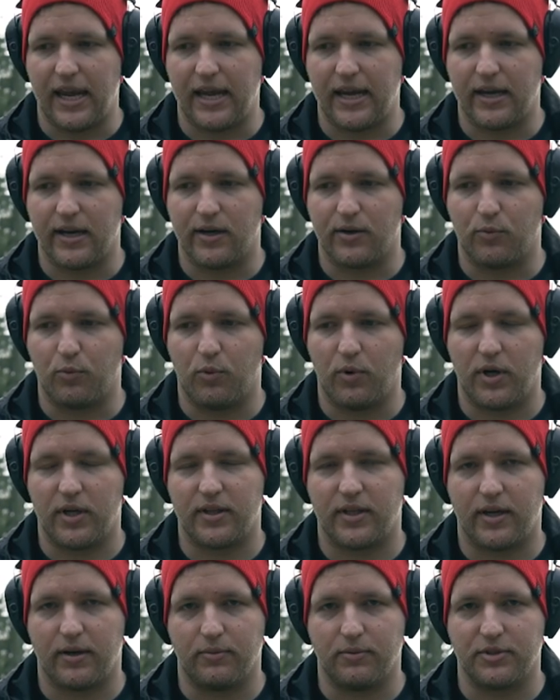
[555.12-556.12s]
and
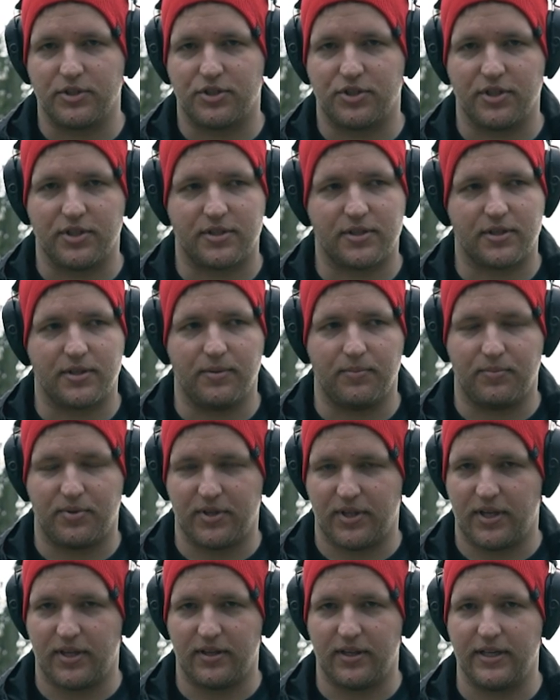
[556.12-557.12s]
one that was just
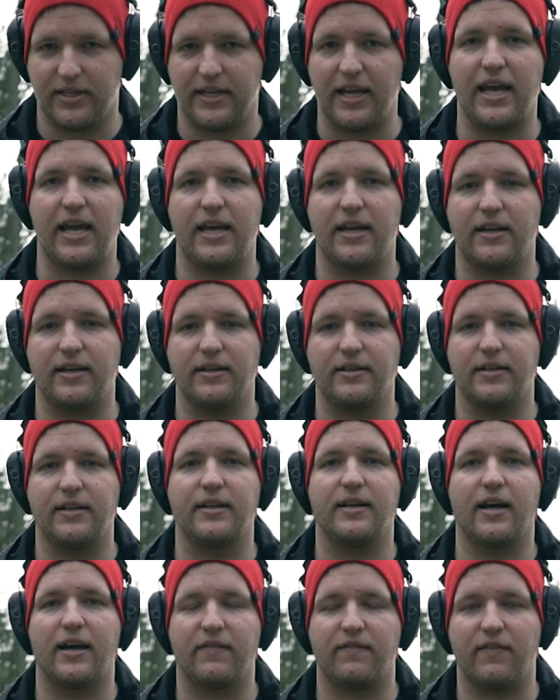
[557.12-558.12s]
completely dead and
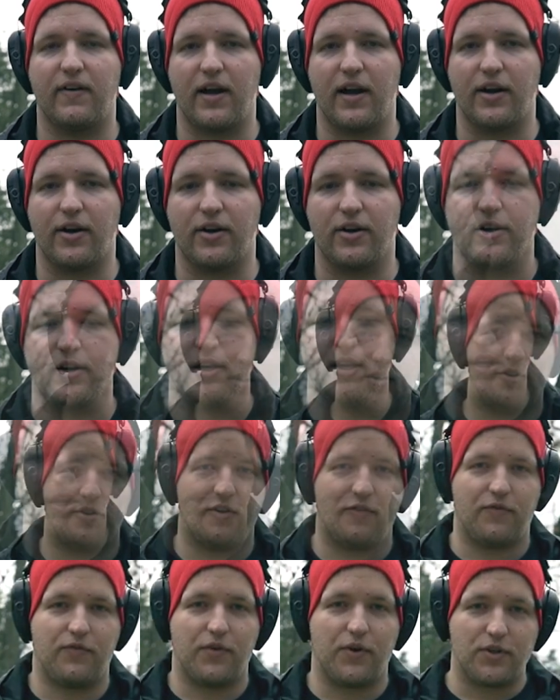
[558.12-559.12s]
did not fire. So
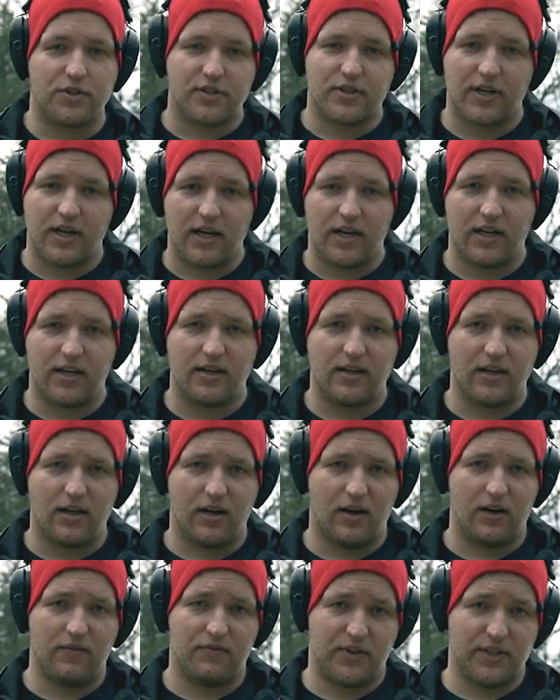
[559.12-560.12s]
the first gun
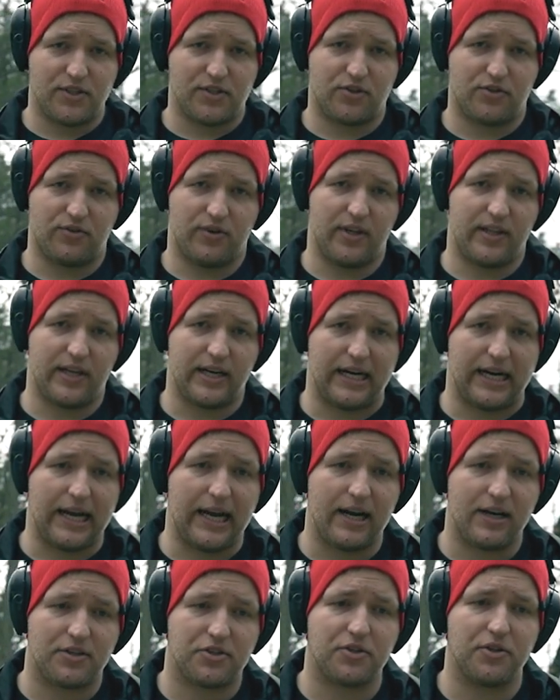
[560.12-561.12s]
of these 3 that I
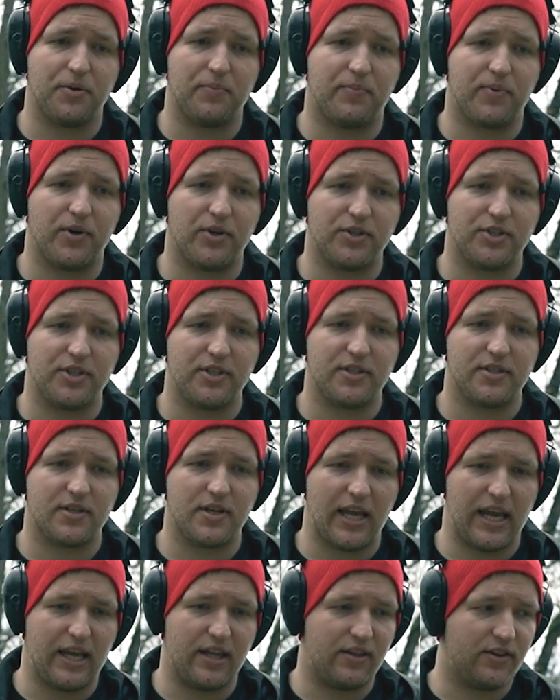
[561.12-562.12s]
actually
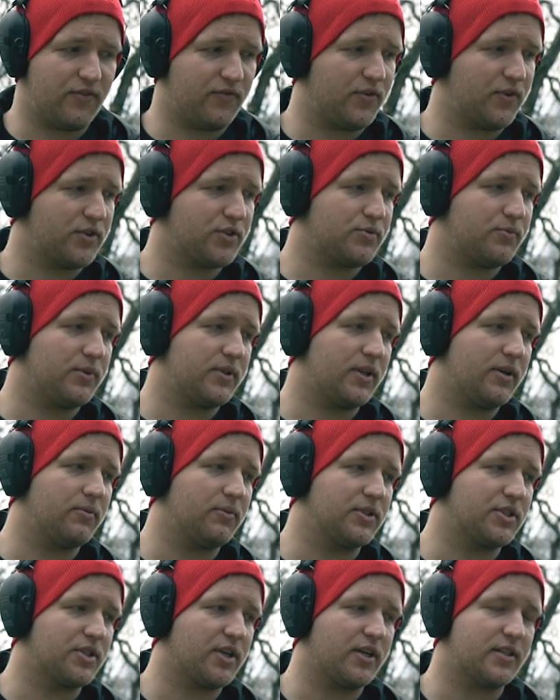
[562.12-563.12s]
purchased, and the first one that
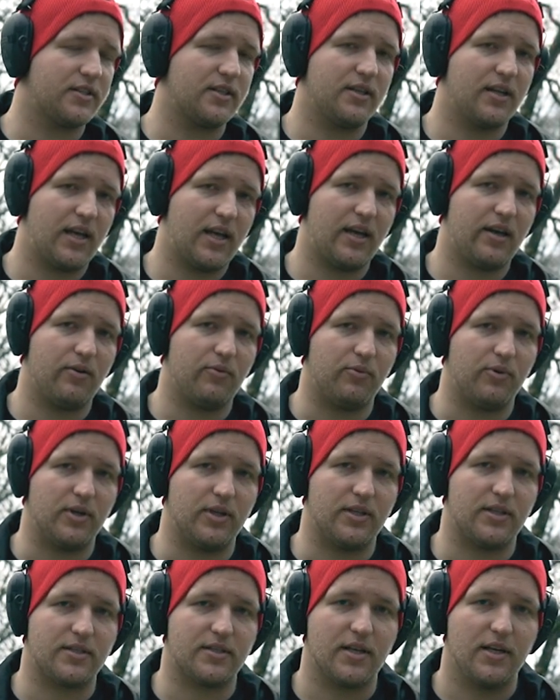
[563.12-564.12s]
we shot today,
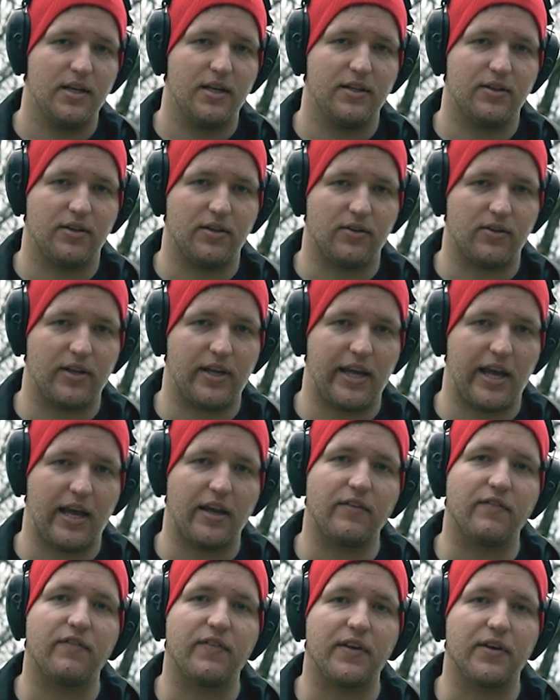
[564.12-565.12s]
was the Lee
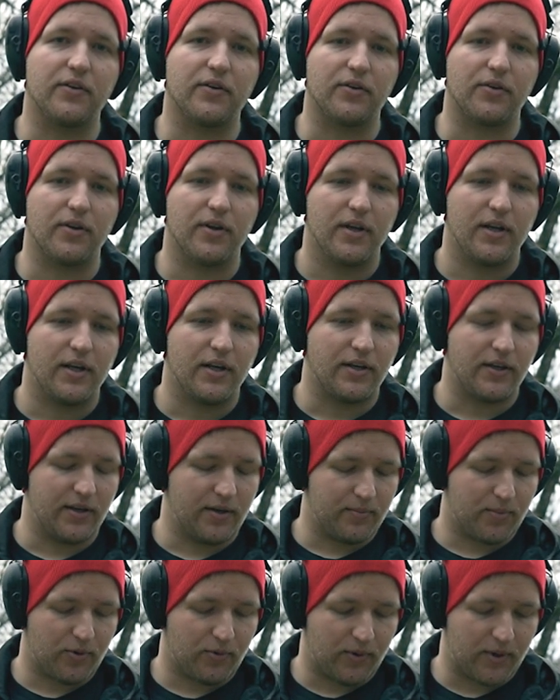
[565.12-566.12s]
Enfield
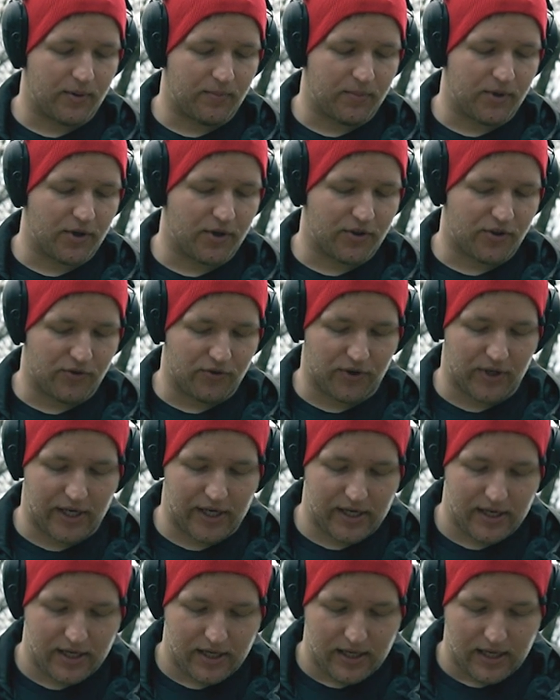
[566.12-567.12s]
#1 Mark
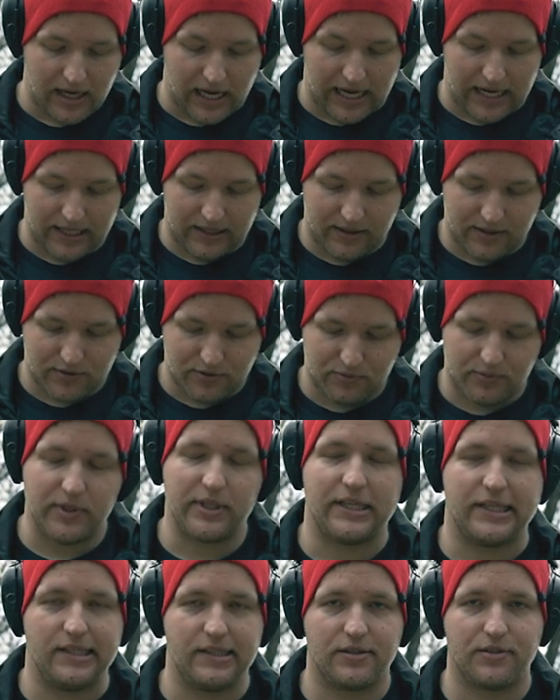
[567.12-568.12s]
III, and this
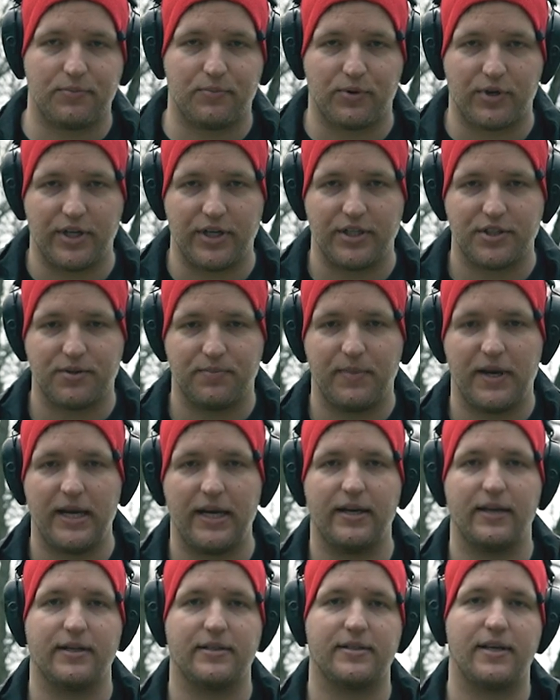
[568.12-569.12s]
one is a
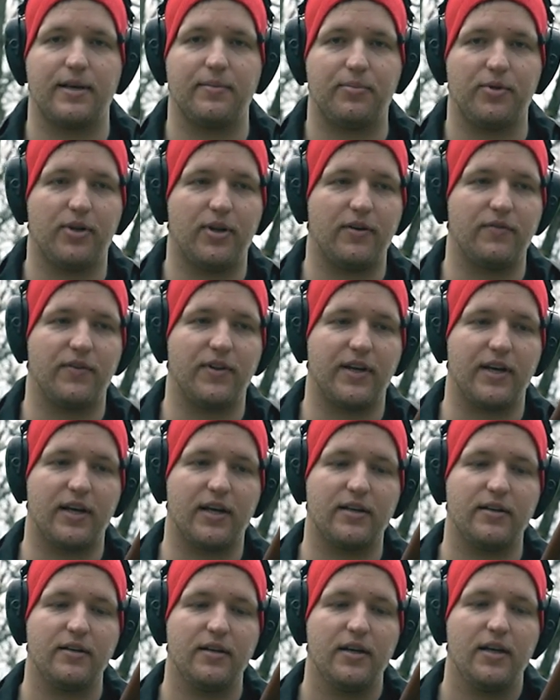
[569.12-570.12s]
British-made example of the
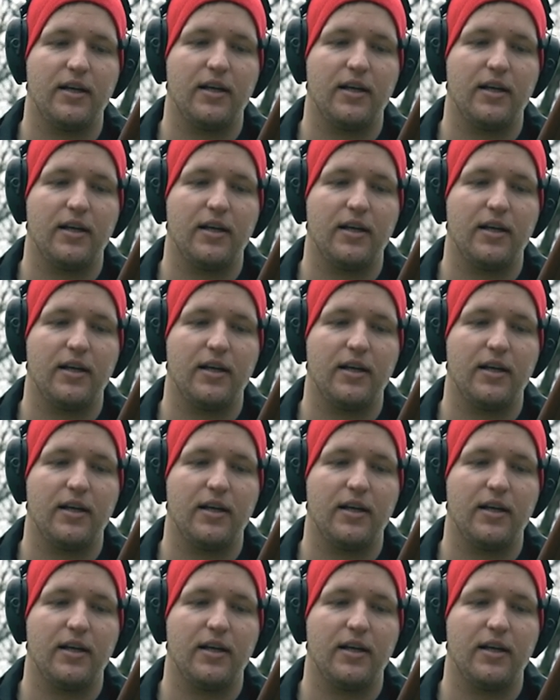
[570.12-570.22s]
gun.